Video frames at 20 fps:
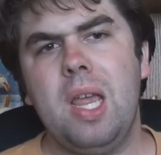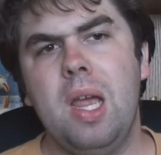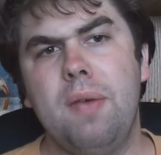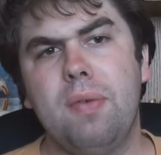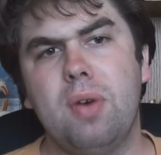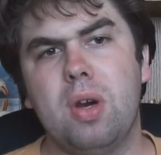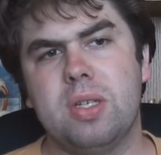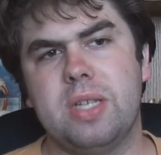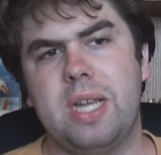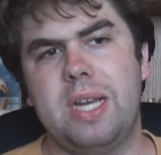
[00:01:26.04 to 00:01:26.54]

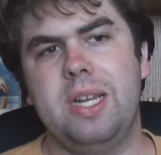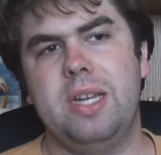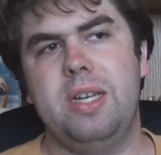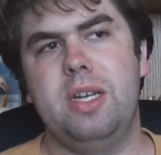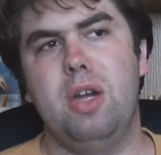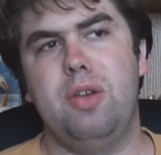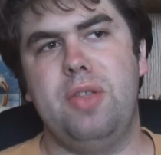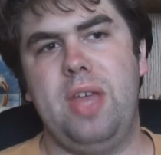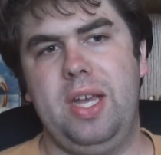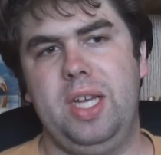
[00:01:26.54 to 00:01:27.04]
Of course, I
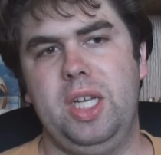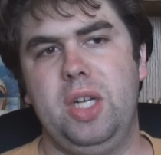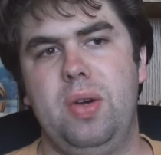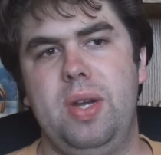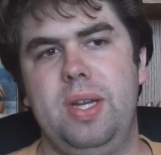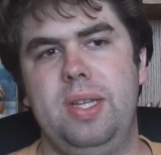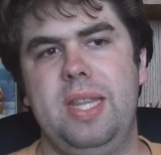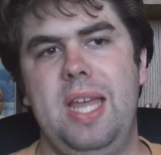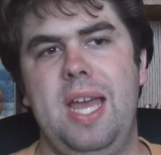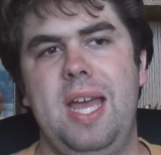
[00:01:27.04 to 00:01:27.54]
didn't know that
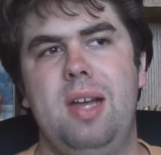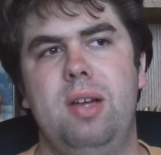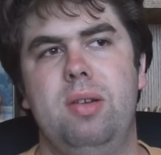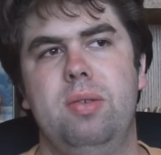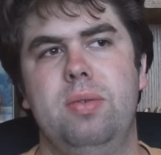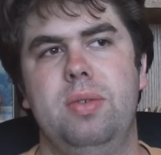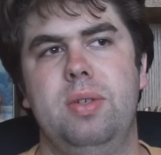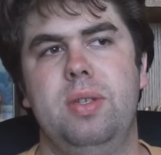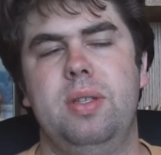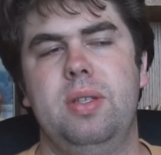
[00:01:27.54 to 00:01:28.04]
going
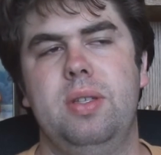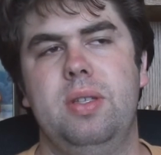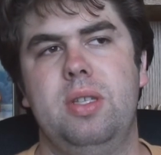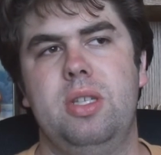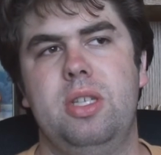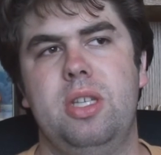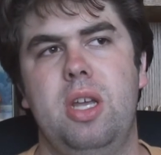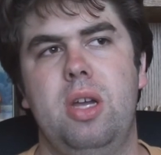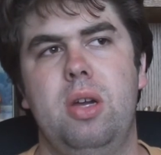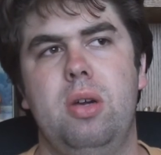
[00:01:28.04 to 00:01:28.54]
down,
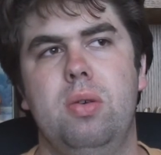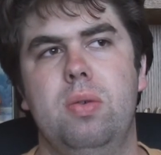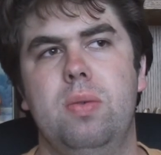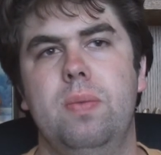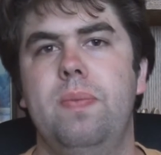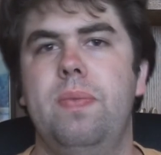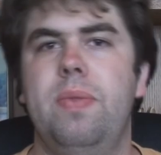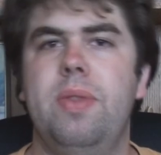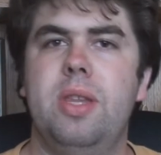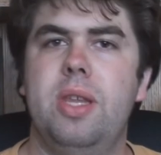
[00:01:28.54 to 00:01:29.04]

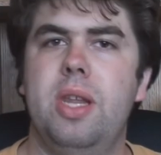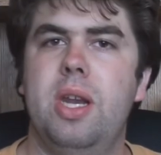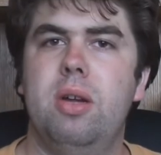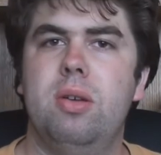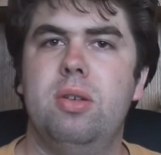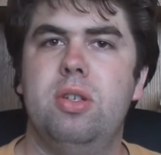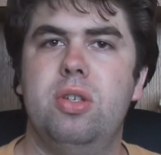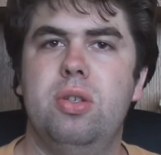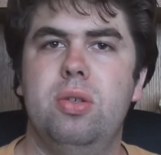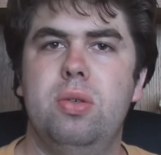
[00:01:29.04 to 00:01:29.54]
so,
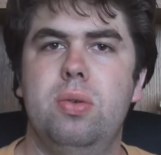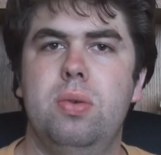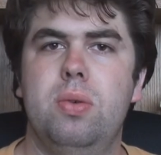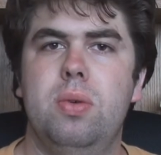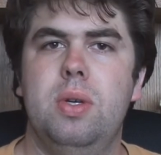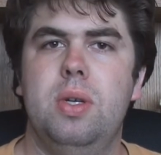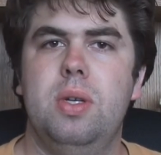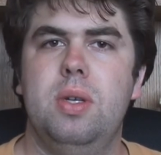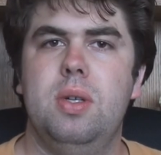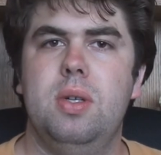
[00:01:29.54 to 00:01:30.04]
to
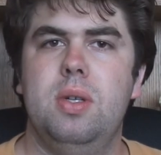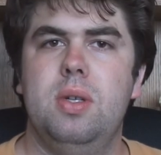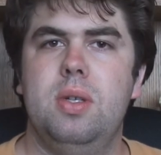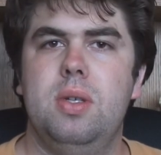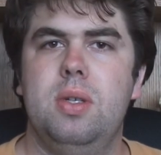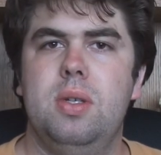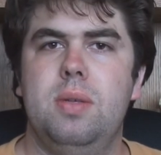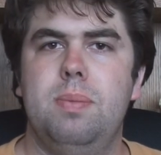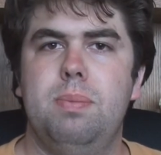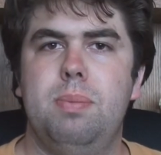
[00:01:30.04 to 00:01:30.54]

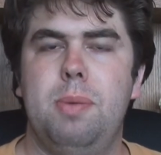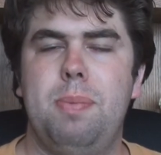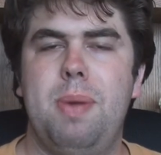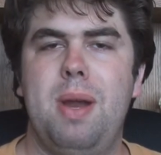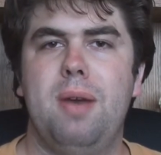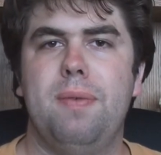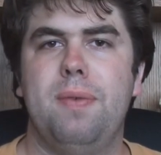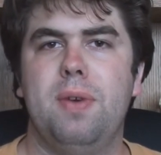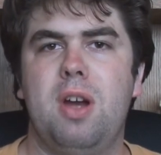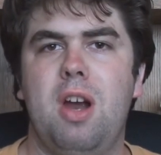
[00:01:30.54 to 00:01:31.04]

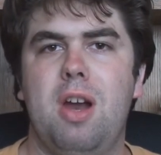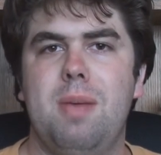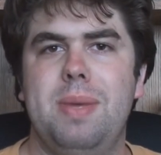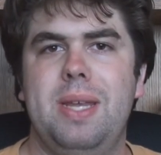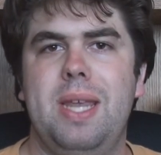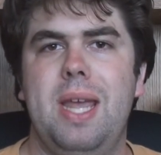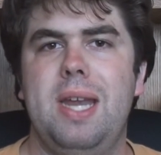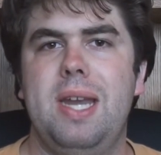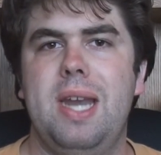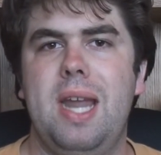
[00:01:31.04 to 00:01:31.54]
prepare for
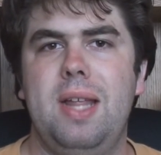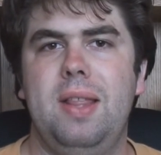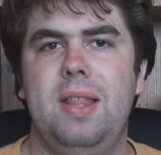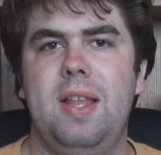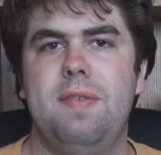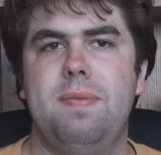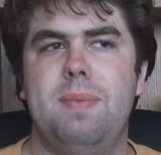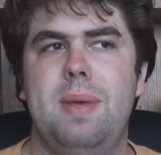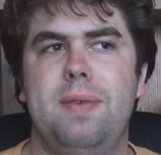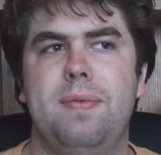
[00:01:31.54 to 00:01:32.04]
Carmageddon, I
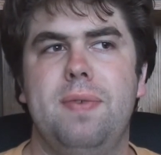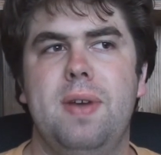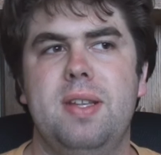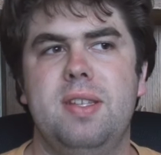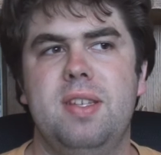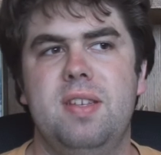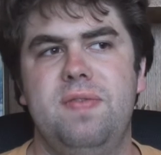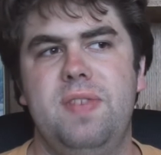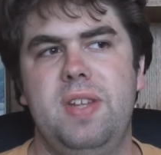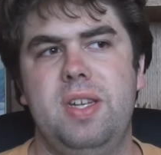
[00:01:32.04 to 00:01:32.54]
left my
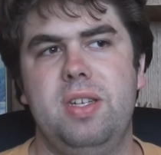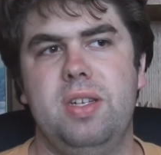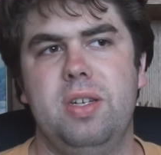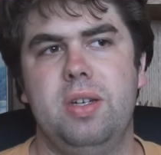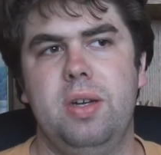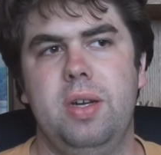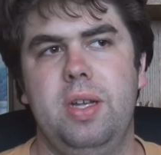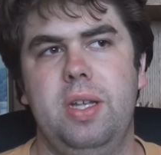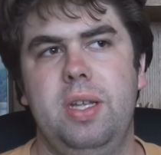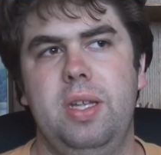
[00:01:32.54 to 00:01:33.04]
friends in
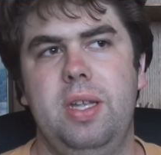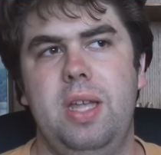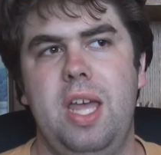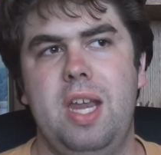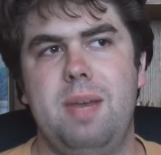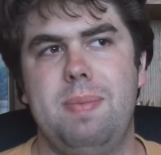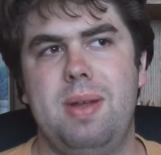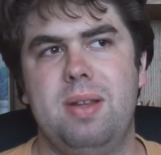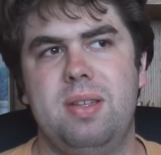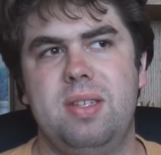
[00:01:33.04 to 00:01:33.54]
Ventura
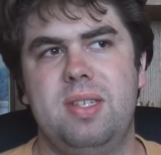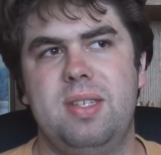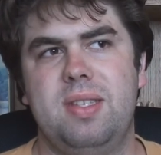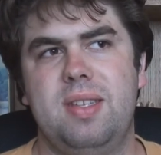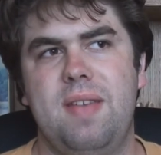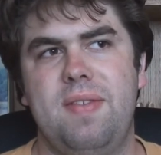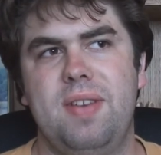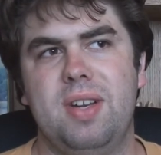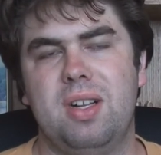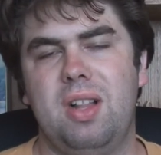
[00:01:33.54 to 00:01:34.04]
at about
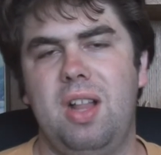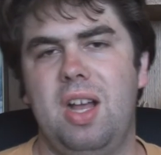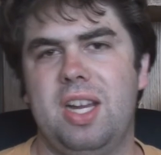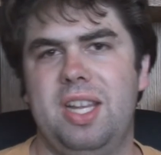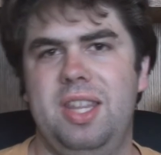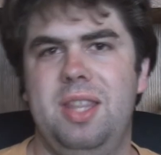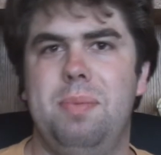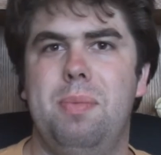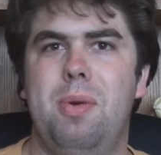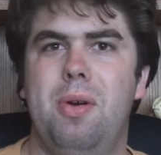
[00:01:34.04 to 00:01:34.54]
7
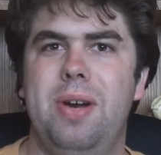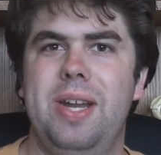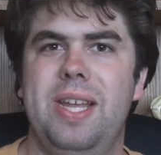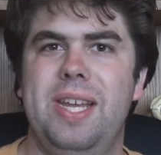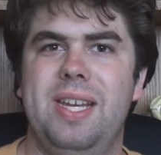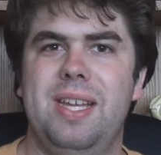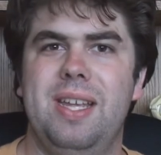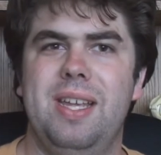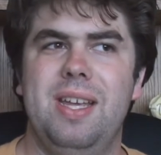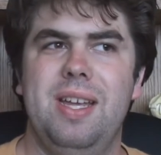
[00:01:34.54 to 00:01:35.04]
o'clock in the
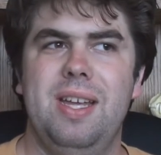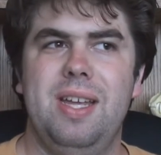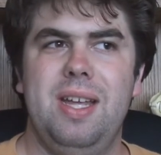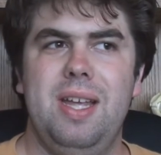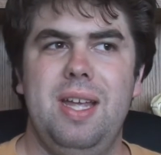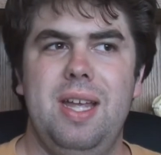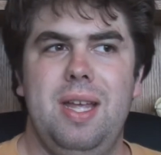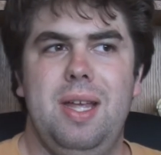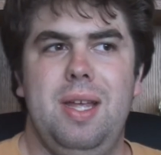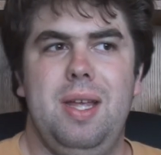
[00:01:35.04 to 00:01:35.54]
morning.
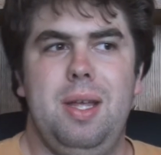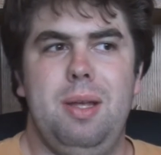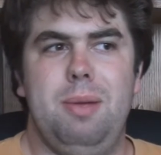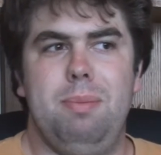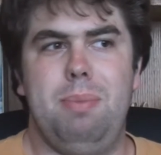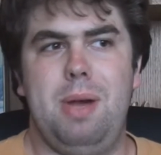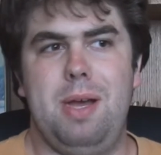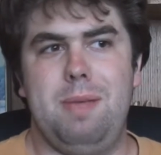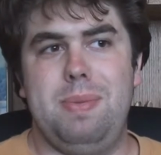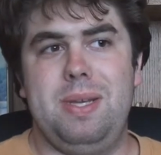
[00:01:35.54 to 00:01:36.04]

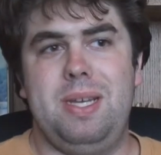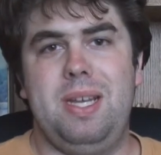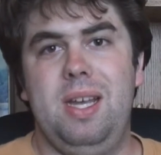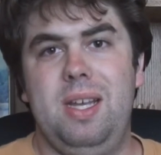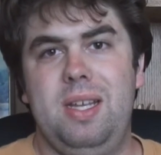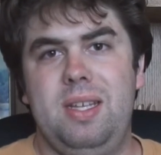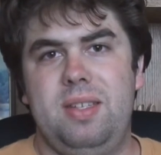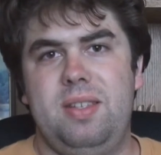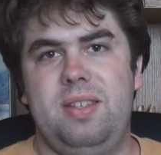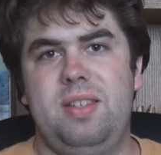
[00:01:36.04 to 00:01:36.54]
But
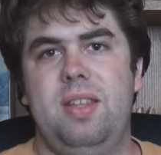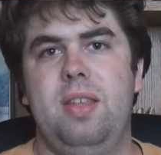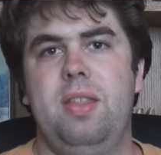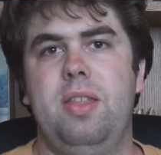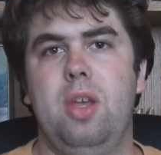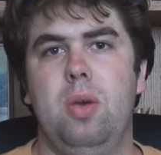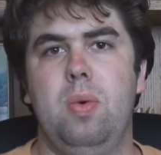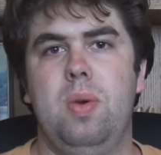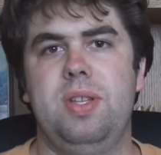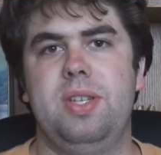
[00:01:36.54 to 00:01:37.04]
because
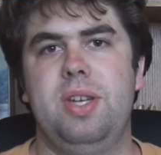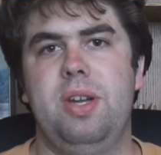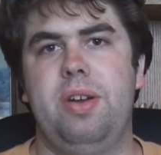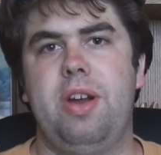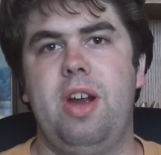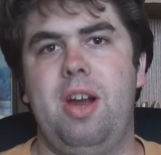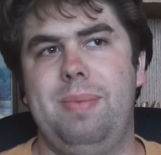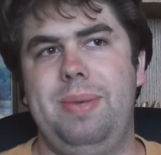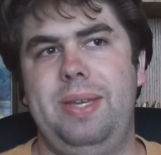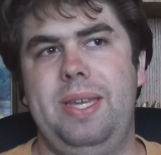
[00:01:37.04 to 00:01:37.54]
there was no
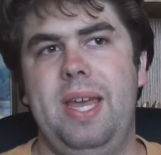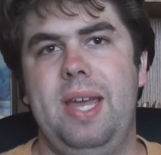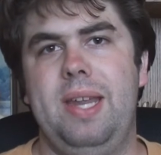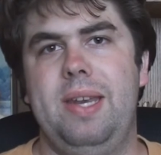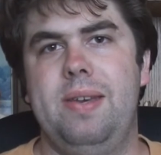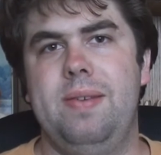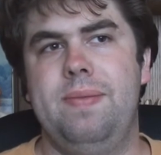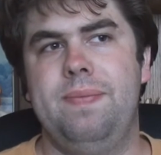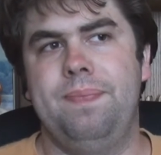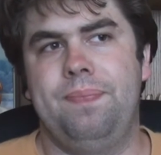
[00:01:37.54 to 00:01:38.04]

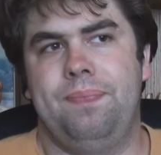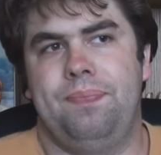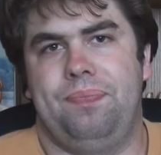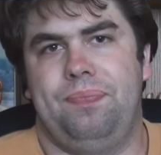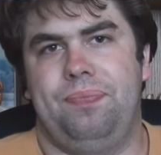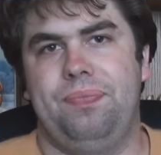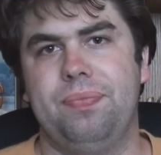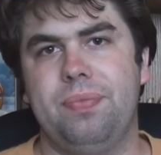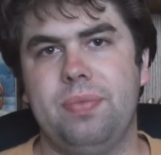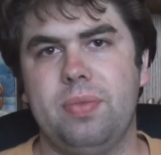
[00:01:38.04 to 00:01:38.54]
Carmageddon,
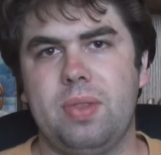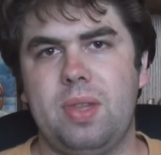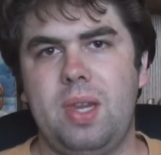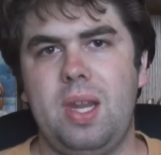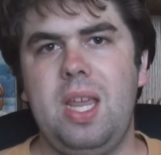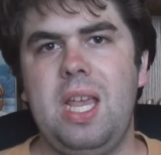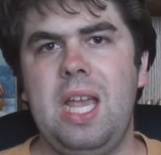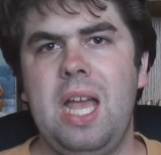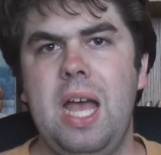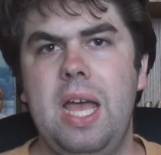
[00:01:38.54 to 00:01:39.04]

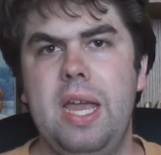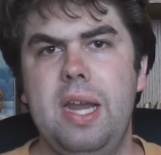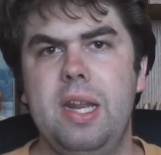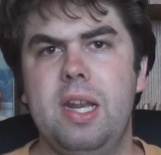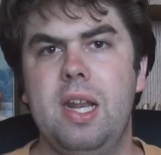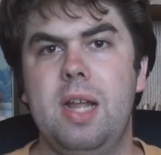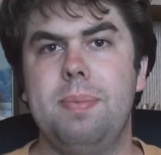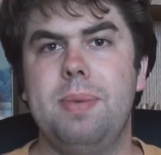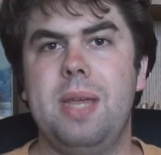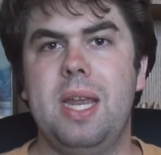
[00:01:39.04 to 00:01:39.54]
I
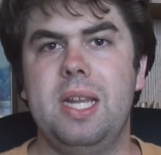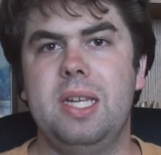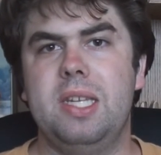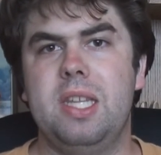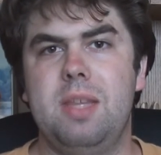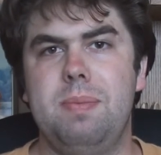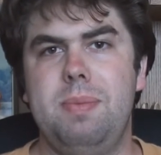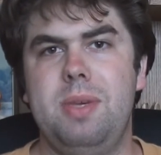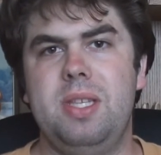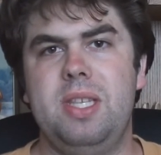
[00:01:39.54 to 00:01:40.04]
ended up getting
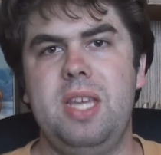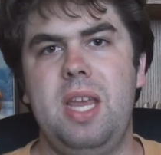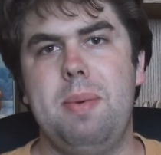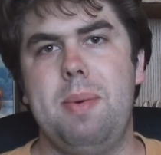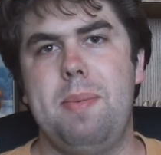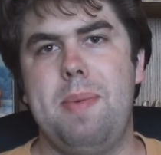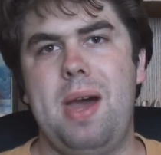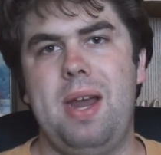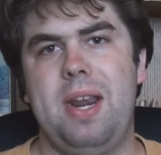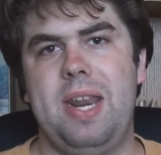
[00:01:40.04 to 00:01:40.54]
to the museum
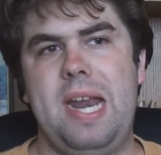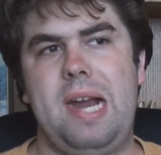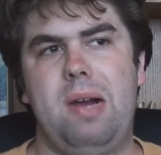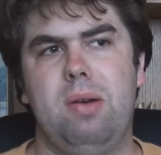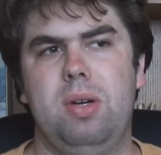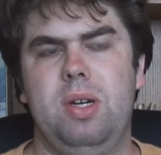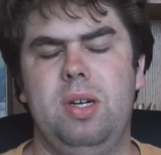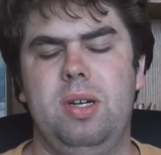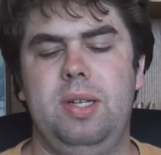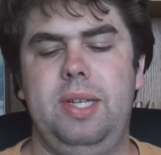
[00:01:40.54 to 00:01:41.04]
about an
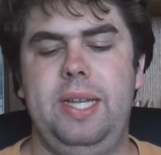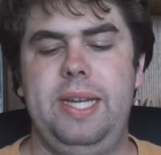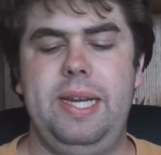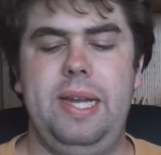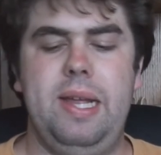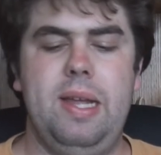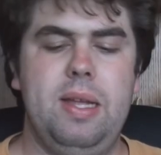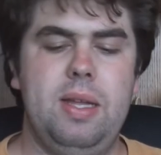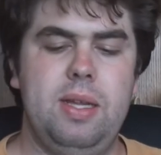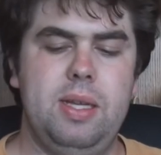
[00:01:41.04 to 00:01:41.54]
hour
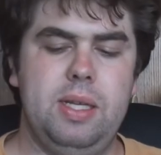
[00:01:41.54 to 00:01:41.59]
early.